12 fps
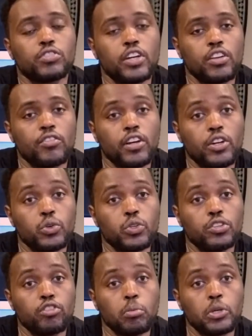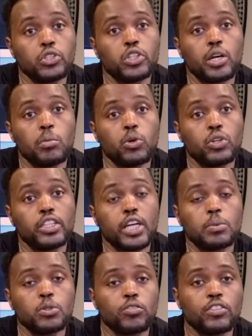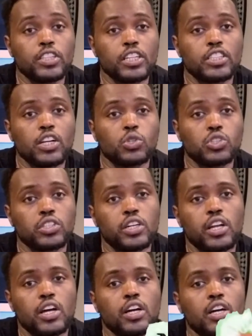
very good information about the types of visas in Australia.